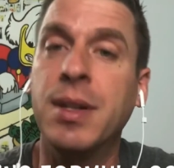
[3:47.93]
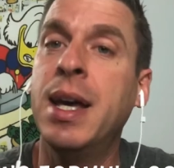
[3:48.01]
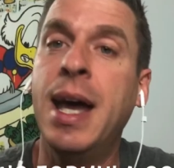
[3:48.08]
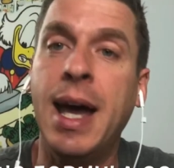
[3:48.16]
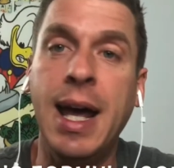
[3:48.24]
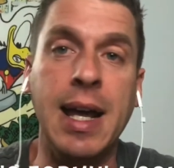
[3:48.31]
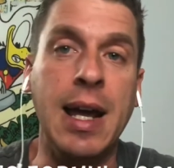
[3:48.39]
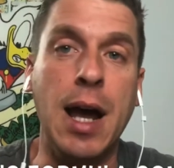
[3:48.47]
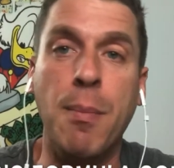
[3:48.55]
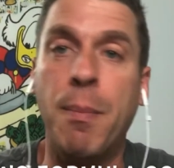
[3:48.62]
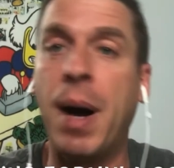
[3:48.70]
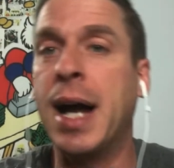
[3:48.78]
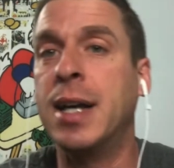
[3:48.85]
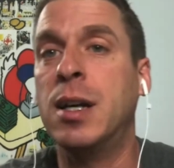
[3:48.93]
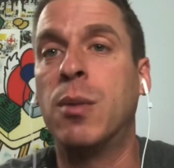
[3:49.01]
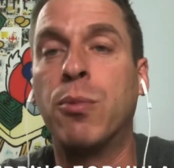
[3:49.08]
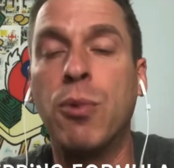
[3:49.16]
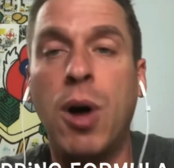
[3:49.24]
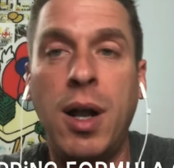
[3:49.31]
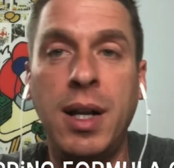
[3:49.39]
Hey, I'm buying up
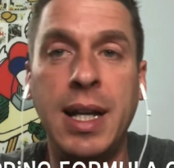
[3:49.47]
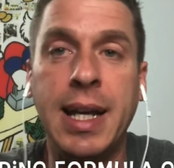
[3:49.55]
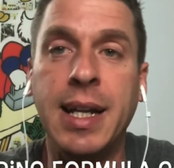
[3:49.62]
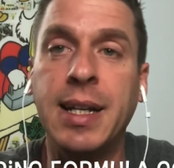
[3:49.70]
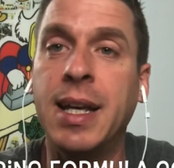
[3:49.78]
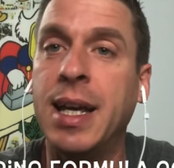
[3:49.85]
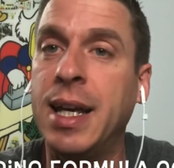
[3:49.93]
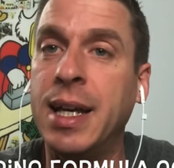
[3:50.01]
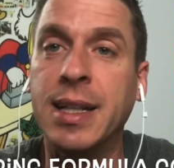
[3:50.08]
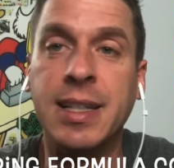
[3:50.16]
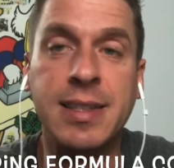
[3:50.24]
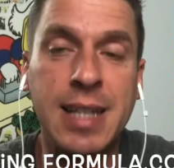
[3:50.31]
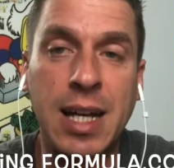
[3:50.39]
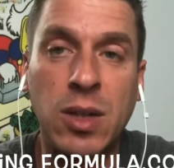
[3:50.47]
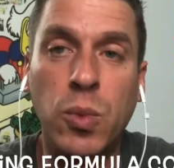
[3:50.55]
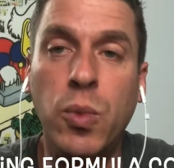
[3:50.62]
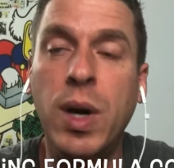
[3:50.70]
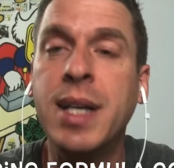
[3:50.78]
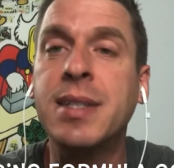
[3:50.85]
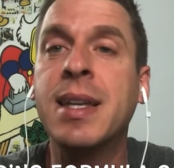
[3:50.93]
raw land in the
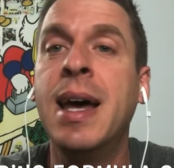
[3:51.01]
Southwest.